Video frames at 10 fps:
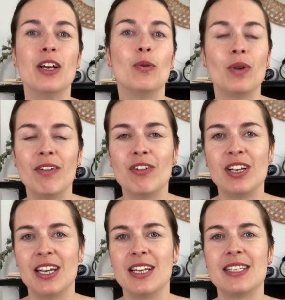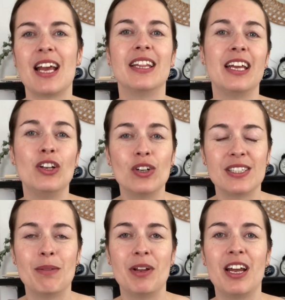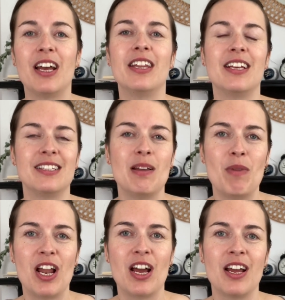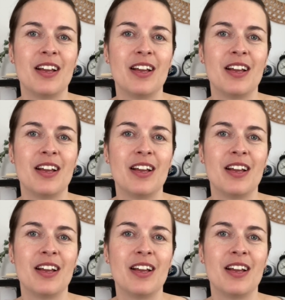Whatever it is, they look similar, they're similar.